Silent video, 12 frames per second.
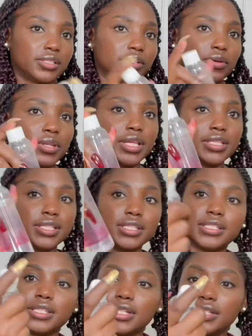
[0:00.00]
So this
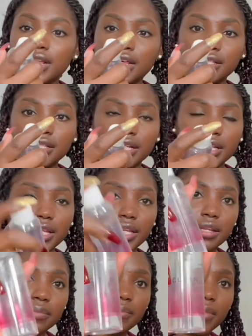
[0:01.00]
is, it says clean,